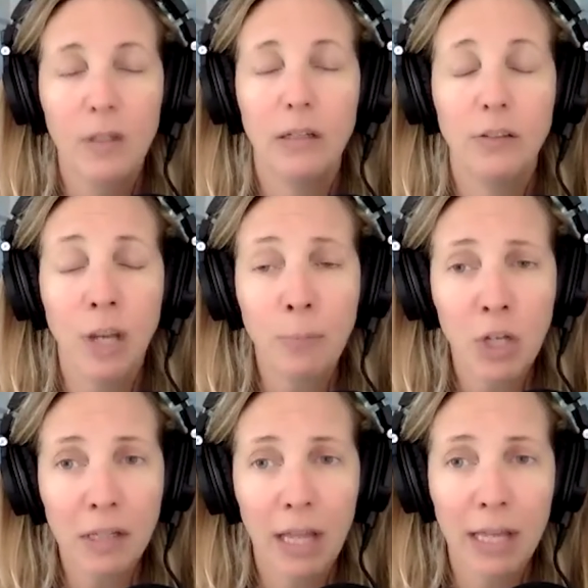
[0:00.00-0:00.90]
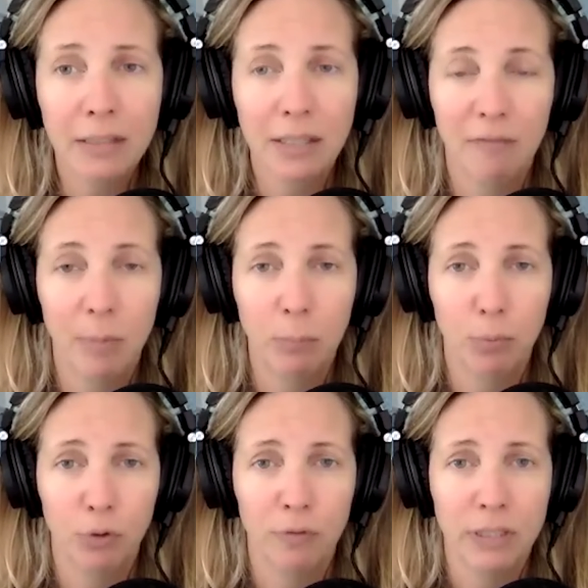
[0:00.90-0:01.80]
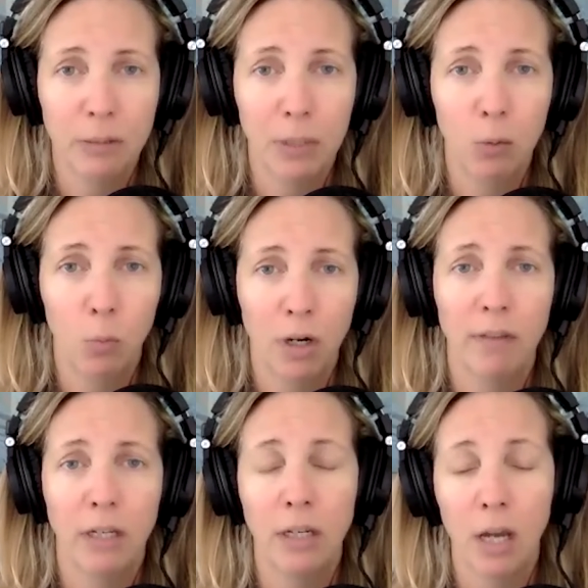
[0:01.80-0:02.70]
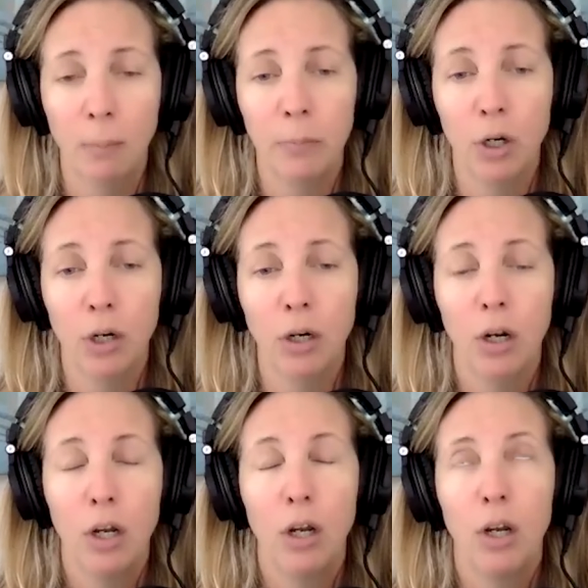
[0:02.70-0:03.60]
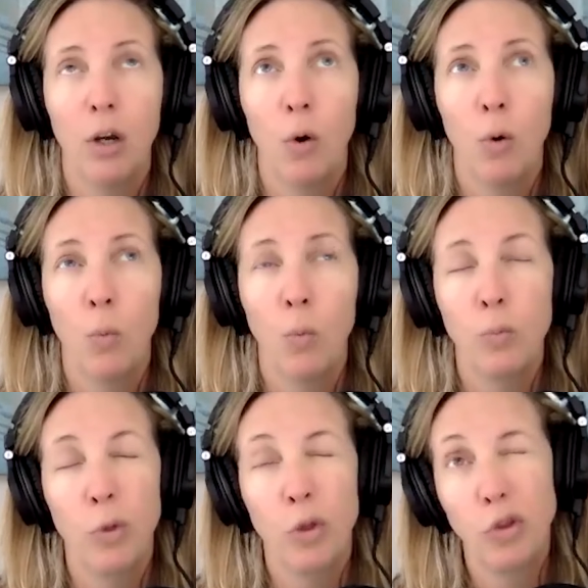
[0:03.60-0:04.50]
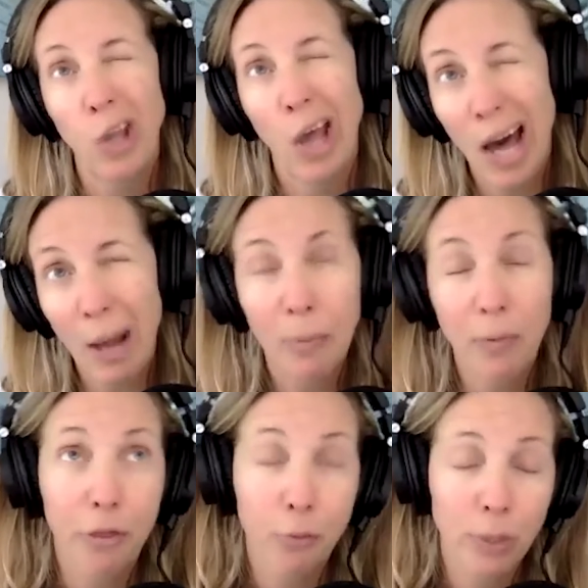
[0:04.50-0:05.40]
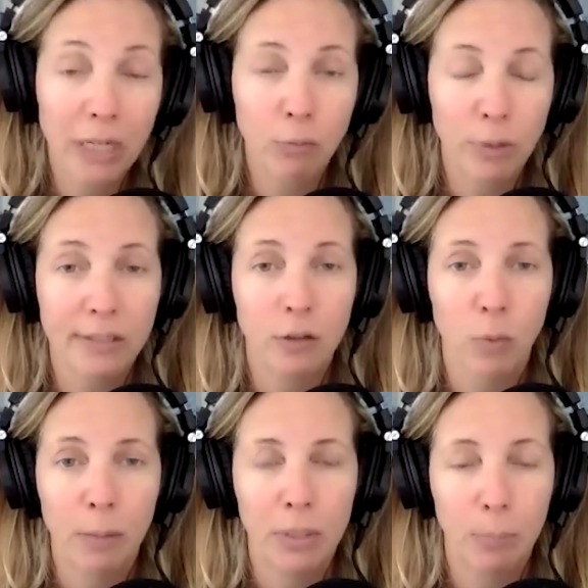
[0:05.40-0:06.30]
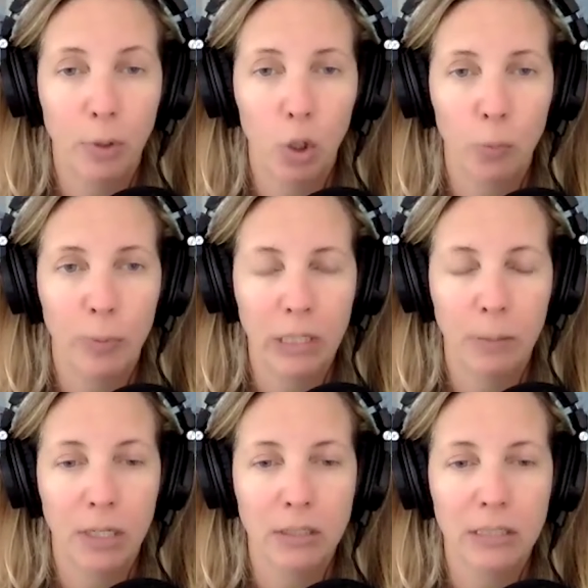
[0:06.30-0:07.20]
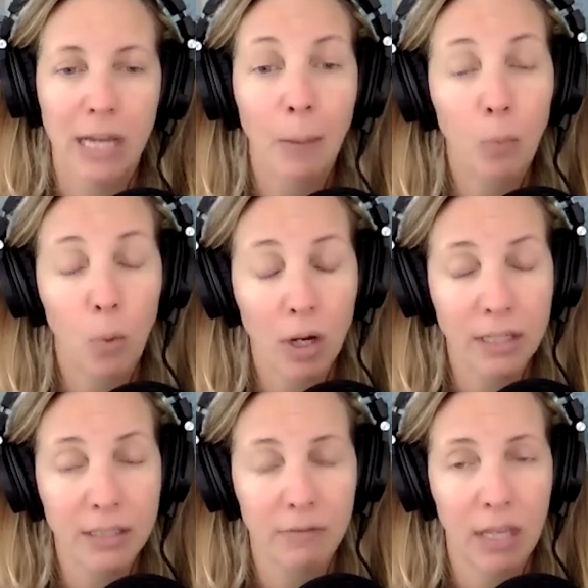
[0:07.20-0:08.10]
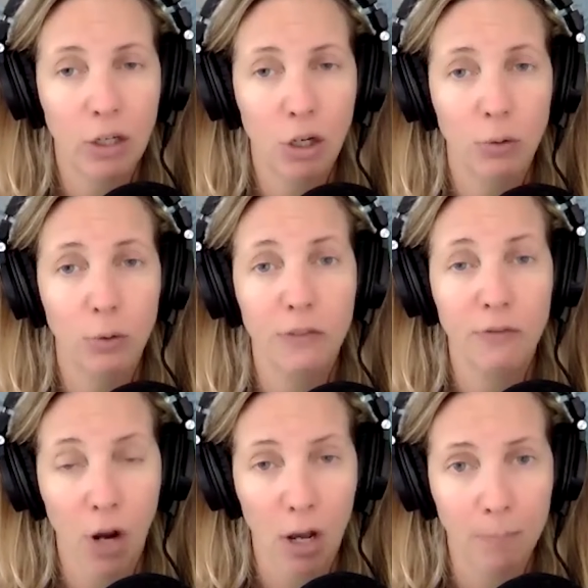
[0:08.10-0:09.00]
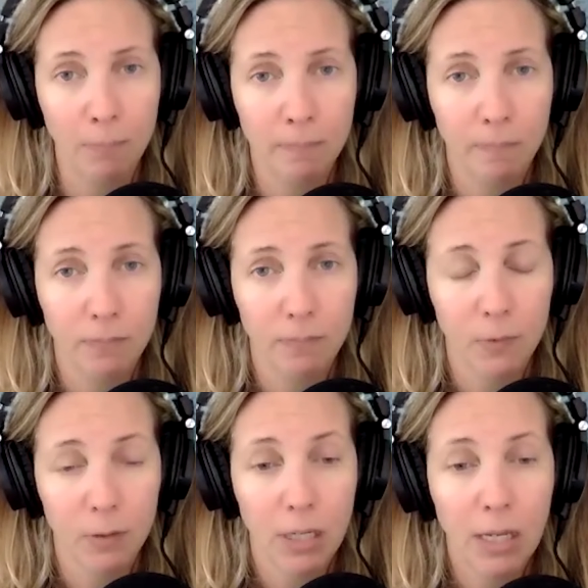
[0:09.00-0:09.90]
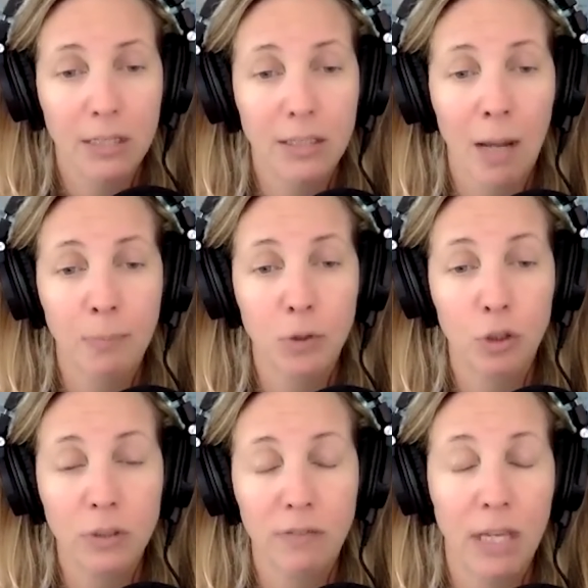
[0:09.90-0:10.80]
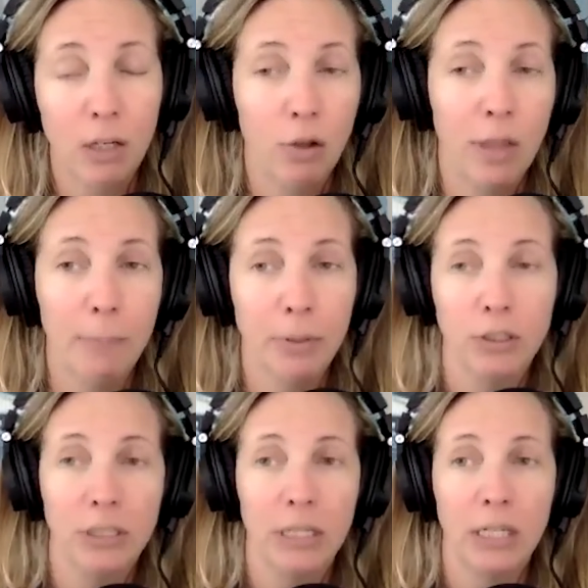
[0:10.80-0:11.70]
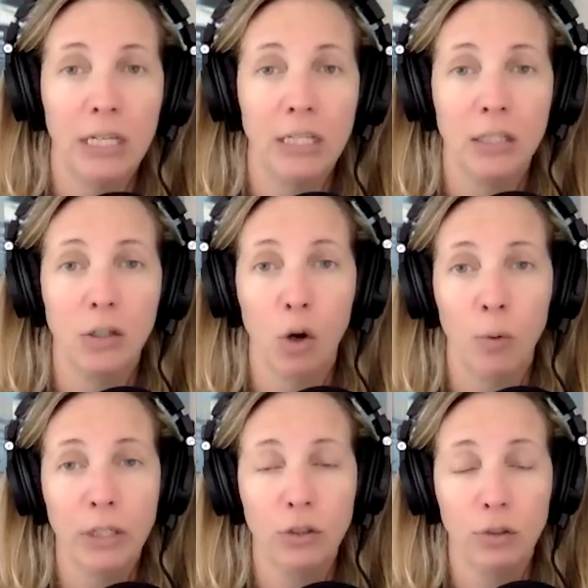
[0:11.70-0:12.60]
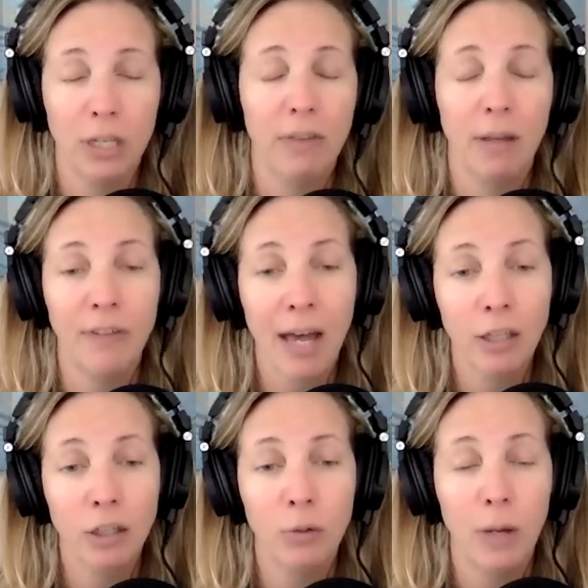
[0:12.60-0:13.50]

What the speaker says: Subject lines have been proven to be one of the number top 3 reasons why people open emails. Top 1 is if they know who it's from. Top 2 is if they know that person is going to give them value.